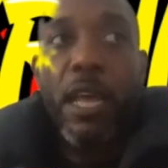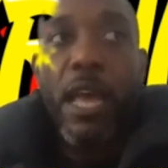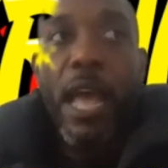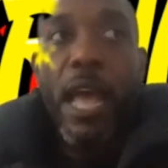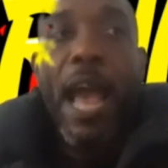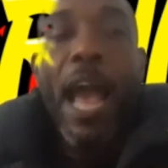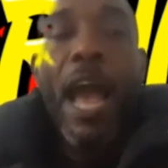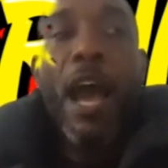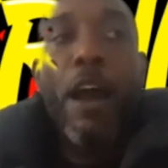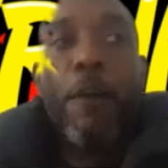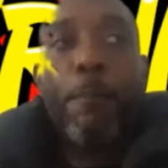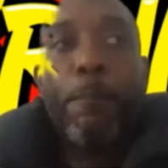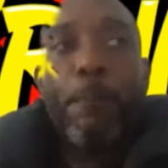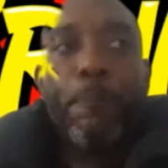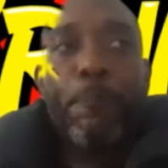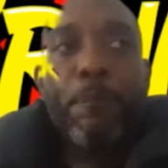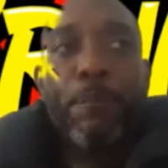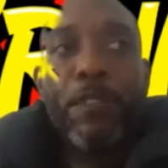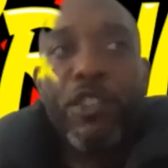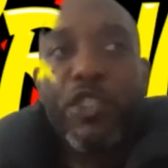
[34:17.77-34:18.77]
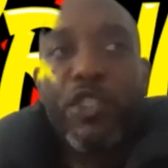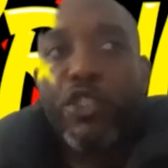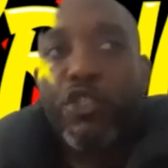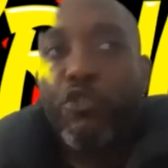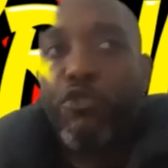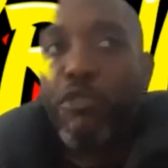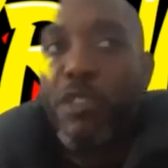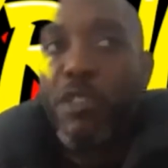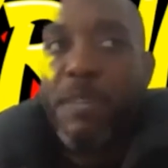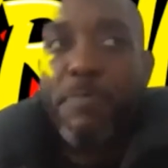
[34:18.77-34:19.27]
how
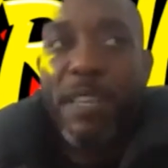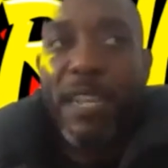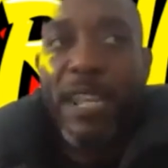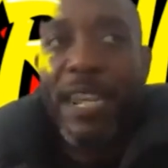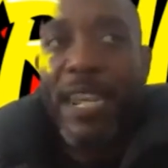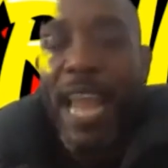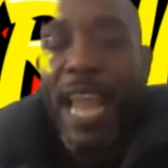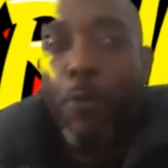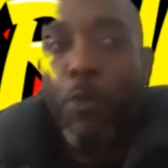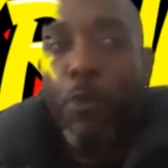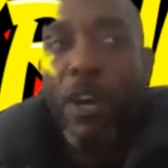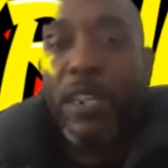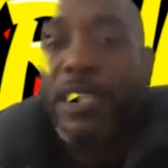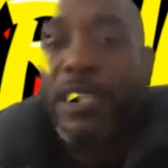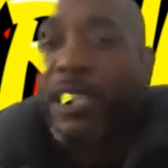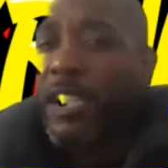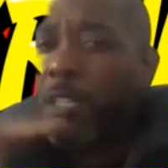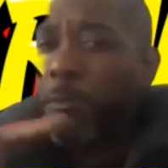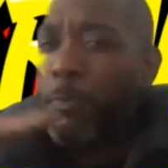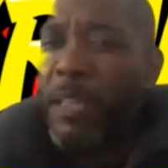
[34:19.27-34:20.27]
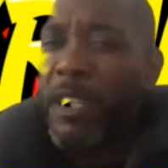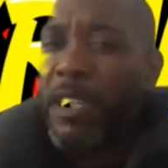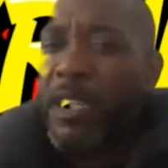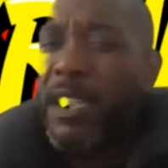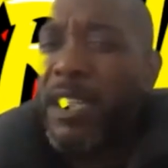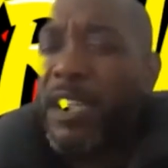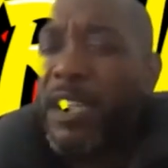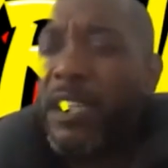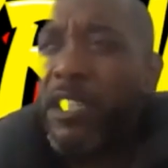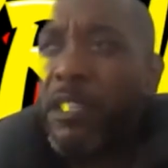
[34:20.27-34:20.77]
streaming and that works,
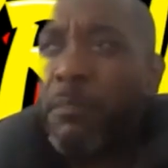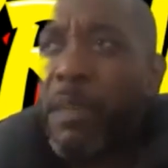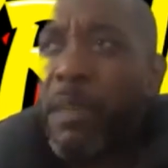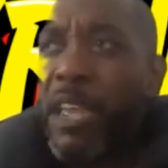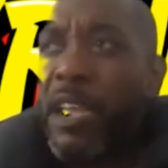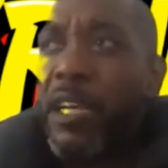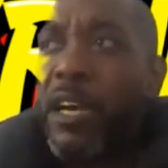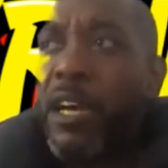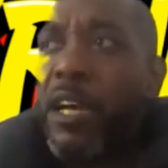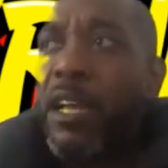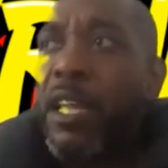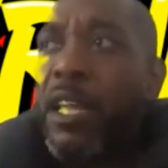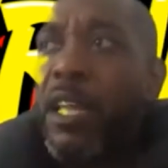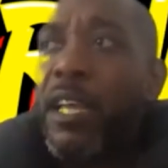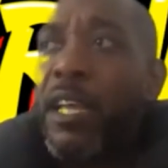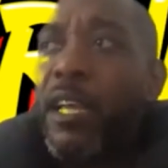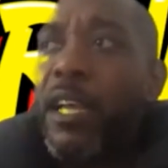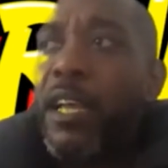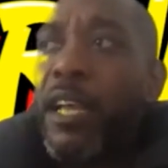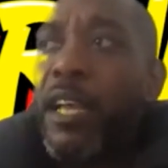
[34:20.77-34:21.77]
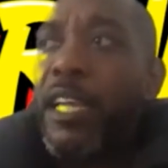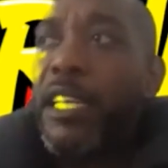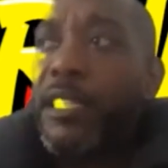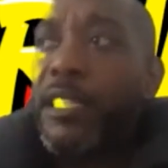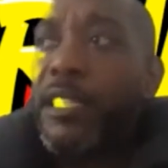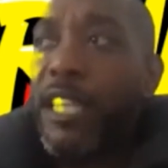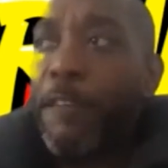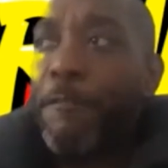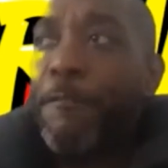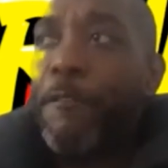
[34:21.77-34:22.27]
especially in Jamaica, is
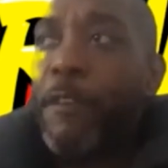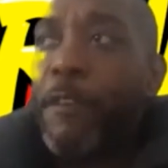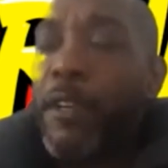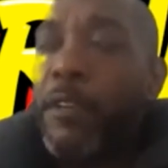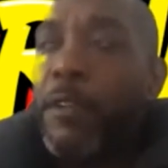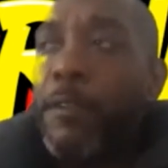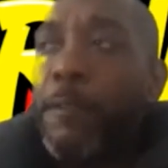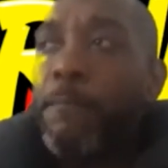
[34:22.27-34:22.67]
different.